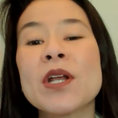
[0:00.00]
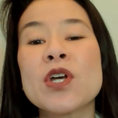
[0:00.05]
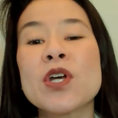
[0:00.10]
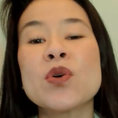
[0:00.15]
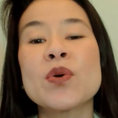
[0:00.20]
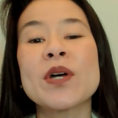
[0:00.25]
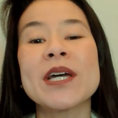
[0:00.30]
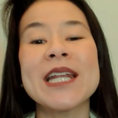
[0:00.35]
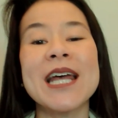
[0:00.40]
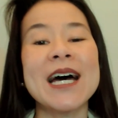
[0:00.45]
who
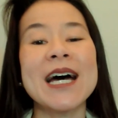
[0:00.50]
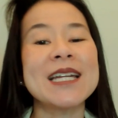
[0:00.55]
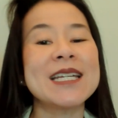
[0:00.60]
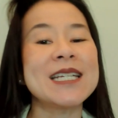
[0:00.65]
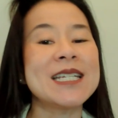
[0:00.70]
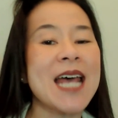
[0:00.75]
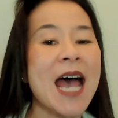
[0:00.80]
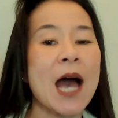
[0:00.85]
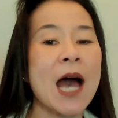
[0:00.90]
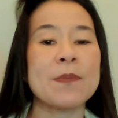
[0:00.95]
can
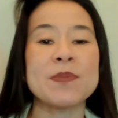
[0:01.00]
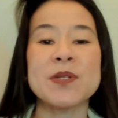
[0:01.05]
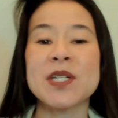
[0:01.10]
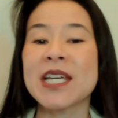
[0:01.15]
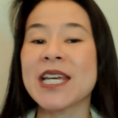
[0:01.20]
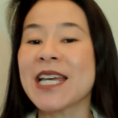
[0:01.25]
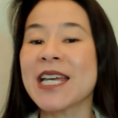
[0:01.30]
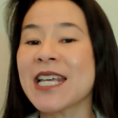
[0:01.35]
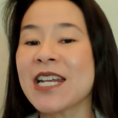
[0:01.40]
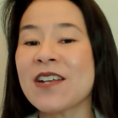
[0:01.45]
adapt,
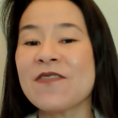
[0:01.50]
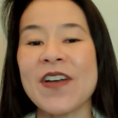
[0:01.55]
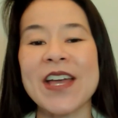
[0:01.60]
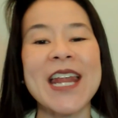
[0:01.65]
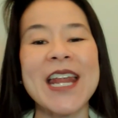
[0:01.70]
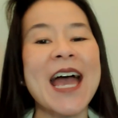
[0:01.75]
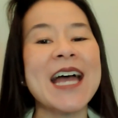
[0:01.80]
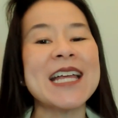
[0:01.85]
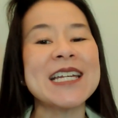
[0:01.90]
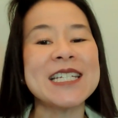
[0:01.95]
innovate,
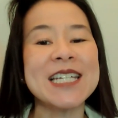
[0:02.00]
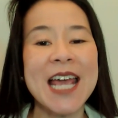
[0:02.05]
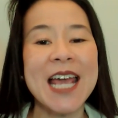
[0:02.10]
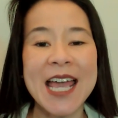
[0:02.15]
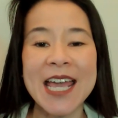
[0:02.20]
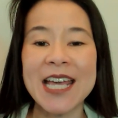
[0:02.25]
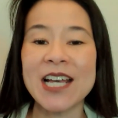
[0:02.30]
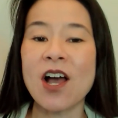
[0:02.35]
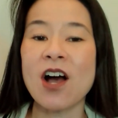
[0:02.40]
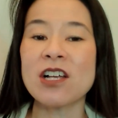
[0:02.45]
and
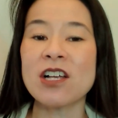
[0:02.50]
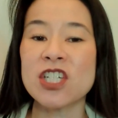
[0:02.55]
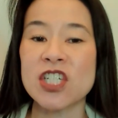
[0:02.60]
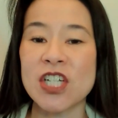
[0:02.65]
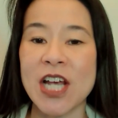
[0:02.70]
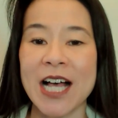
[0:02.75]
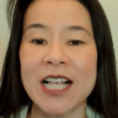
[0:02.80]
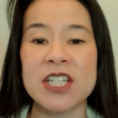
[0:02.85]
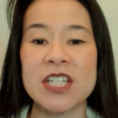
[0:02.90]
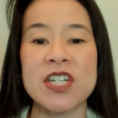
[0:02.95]
take on
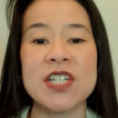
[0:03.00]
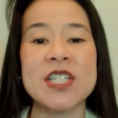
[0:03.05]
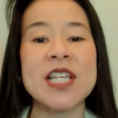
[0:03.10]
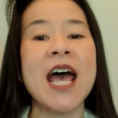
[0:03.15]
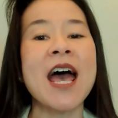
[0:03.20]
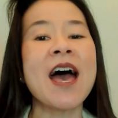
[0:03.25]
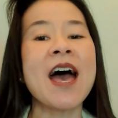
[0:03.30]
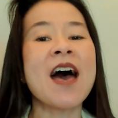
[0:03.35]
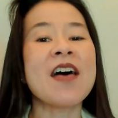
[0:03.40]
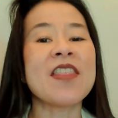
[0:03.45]
challenges
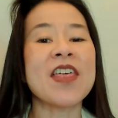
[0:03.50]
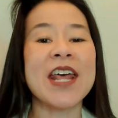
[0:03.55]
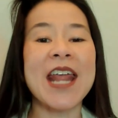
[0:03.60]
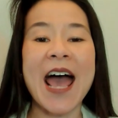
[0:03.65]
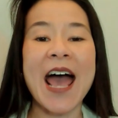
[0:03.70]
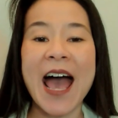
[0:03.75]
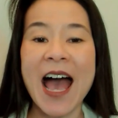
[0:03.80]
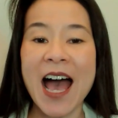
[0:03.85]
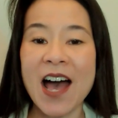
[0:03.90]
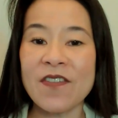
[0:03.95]
that
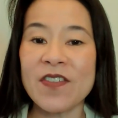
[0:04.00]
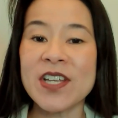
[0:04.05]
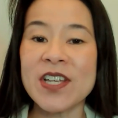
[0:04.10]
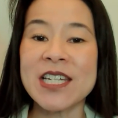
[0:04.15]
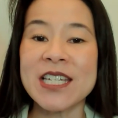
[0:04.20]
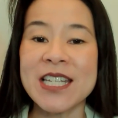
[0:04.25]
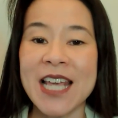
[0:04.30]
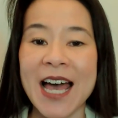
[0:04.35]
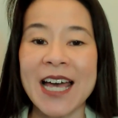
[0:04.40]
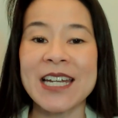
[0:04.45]
haven't
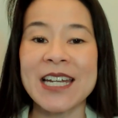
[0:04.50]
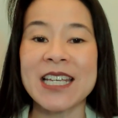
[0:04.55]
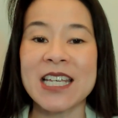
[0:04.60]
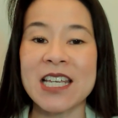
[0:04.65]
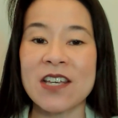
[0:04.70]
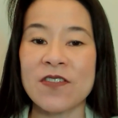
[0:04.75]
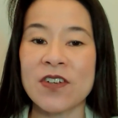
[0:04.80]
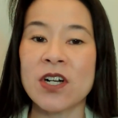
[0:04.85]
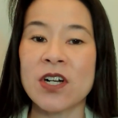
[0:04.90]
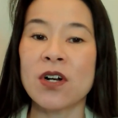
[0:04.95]
yet
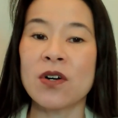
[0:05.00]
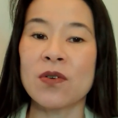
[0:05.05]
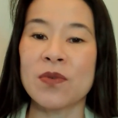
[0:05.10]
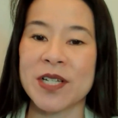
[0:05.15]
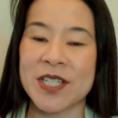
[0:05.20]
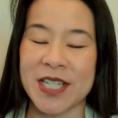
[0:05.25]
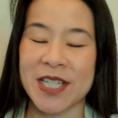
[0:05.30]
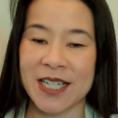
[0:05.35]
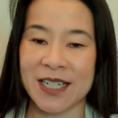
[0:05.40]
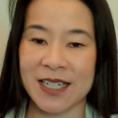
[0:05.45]
even
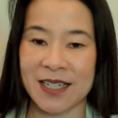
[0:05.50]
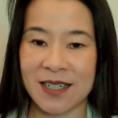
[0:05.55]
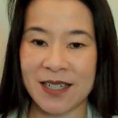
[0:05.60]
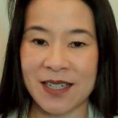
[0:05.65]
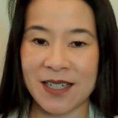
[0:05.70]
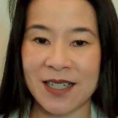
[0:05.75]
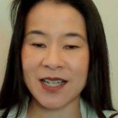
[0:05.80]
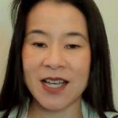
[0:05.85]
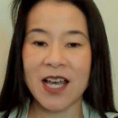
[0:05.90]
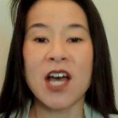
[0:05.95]
arisen.
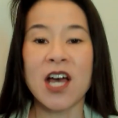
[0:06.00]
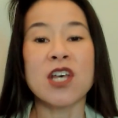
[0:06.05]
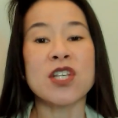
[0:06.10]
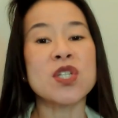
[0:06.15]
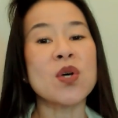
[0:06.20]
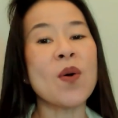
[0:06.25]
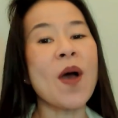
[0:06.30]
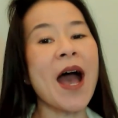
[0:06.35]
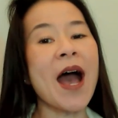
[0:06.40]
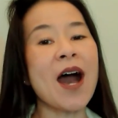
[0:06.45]

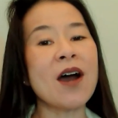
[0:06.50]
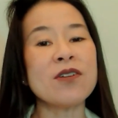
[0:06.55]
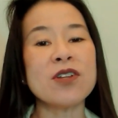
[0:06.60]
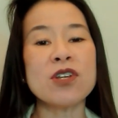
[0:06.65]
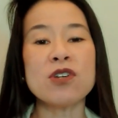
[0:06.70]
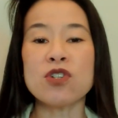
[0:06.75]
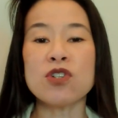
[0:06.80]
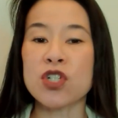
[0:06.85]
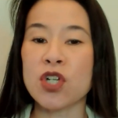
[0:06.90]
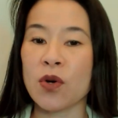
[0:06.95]
So
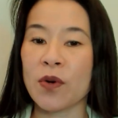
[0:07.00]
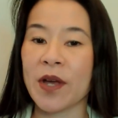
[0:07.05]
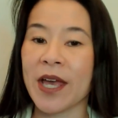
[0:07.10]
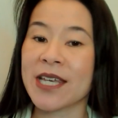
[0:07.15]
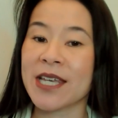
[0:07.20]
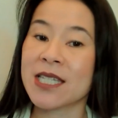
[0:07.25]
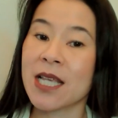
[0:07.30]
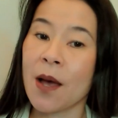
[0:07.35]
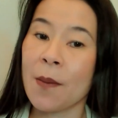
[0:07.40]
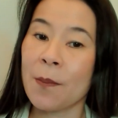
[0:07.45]
how do you
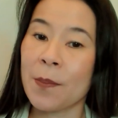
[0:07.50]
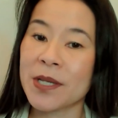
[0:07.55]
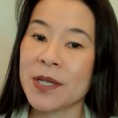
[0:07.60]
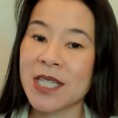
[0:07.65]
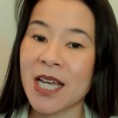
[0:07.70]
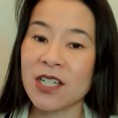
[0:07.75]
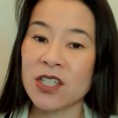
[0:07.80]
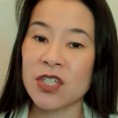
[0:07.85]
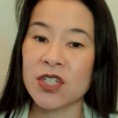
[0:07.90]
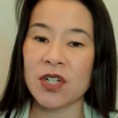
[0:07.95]
showcase
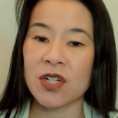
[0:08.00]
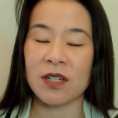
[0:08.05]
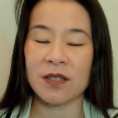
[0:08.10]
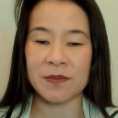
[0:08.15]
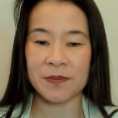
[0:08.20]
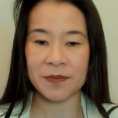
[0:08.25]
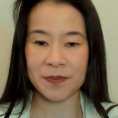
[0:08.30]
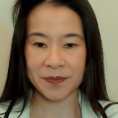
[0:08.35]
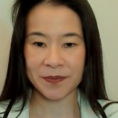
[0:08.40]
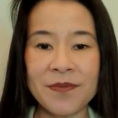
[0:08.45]

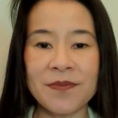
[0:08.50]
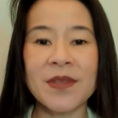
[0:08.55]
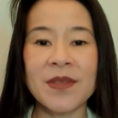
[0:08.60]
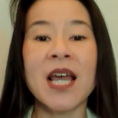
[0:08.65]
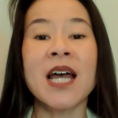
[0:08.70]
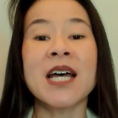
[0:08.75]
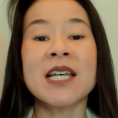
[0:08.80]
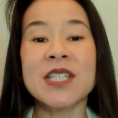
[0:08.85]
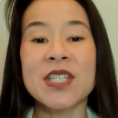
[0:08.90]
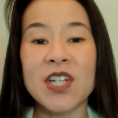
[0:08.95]
potential?
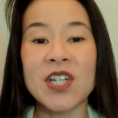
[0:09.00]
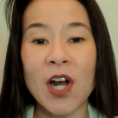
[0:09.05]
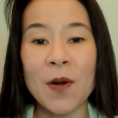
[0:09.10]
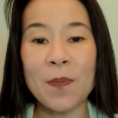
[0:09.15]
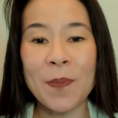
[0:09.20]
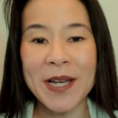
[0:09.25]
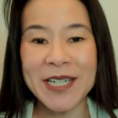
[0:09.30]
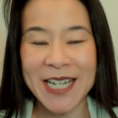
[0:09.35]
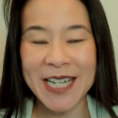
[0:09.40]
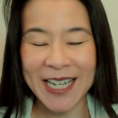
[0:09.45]

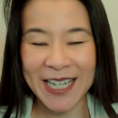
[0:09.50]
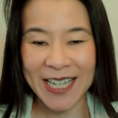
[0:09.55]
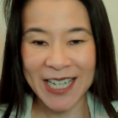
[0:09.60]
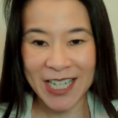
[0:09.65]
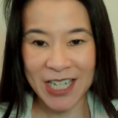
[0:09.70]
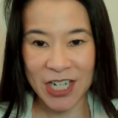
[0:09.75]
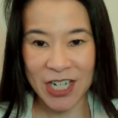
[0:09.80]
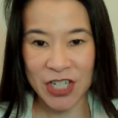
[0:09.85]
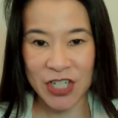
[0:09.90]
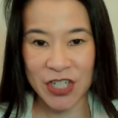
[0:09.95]
Start by
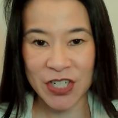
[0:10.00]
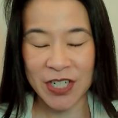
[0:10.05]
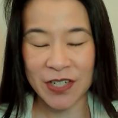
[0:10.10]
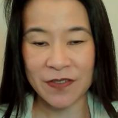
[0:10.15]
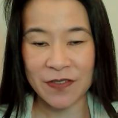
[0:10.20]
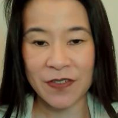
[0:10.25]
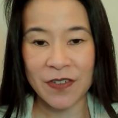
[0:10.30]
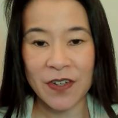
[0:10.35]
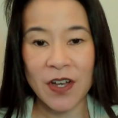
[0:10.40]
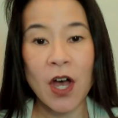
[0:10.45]
taking
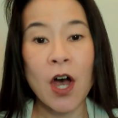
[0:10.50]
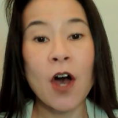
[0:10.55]
initiative.